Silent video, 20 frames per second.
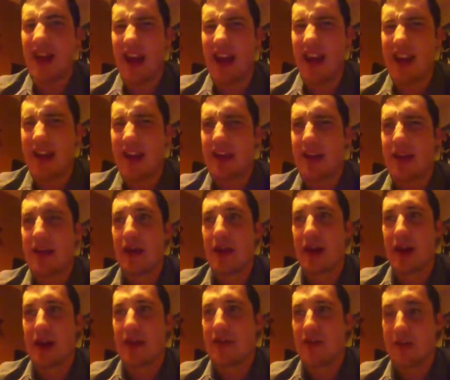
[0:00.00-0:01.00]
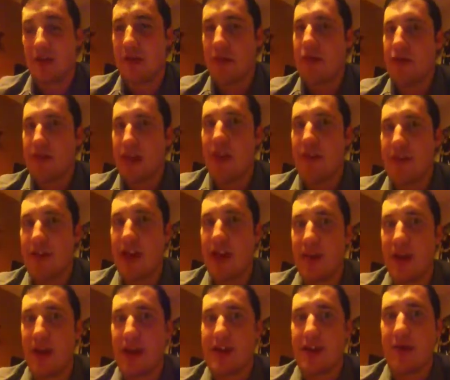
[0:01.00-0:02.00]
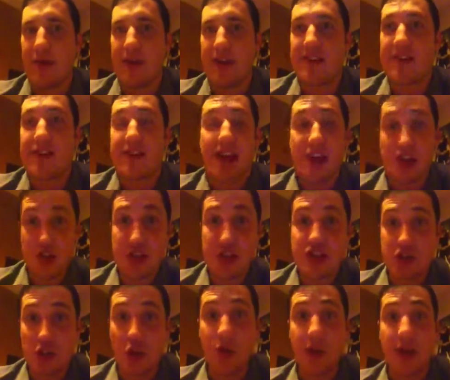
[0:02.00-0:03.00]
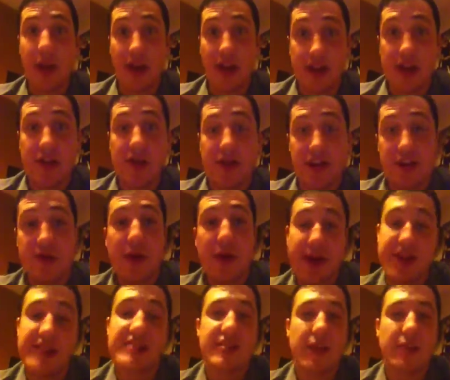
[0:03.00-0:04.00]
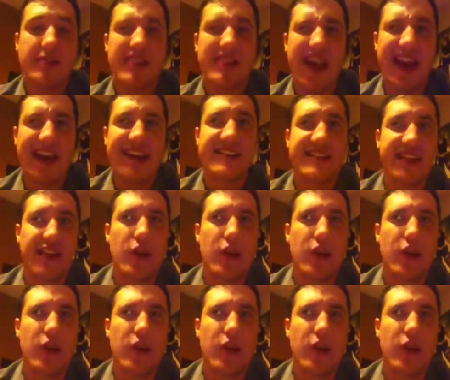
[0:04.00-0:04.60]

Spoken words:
and it's definitely better because there's actually a storyline to it as well as some sex.